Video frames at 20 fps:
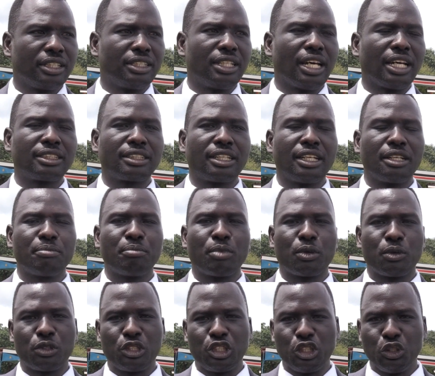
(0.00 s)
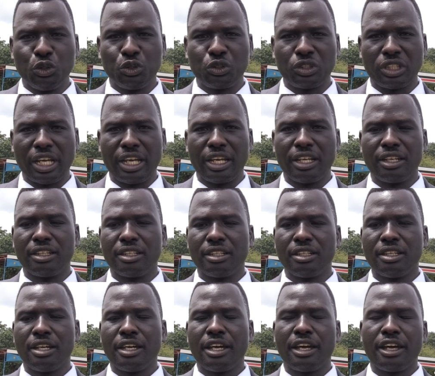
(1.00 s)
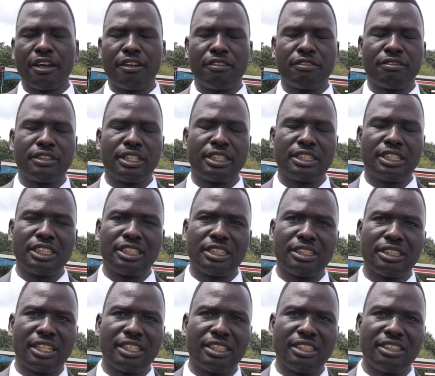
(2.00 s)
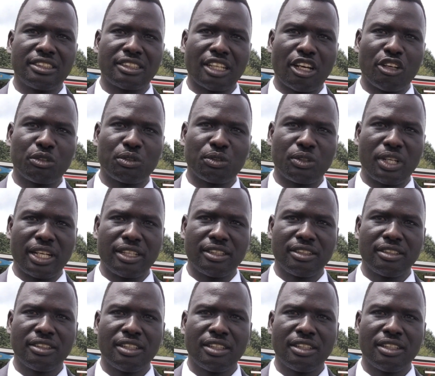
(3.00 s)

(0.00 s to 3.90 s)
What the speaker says: that can produce and help the citizen in South Sudan.